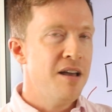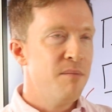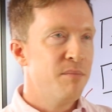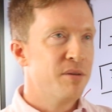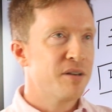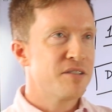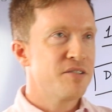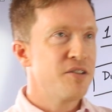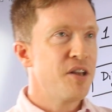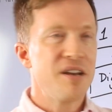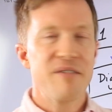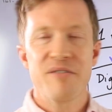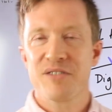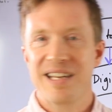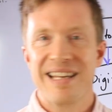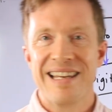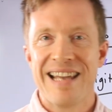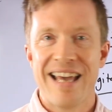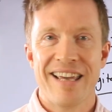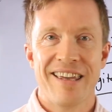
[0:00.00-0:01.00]
because none of us
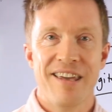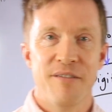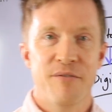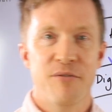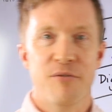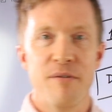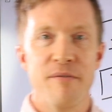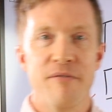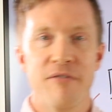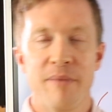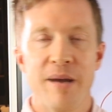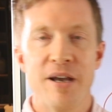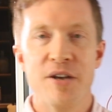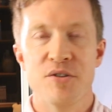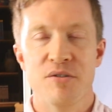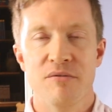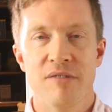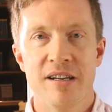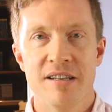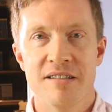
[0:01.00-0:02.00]
are lacking for
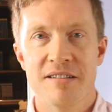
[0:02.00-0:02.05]
information right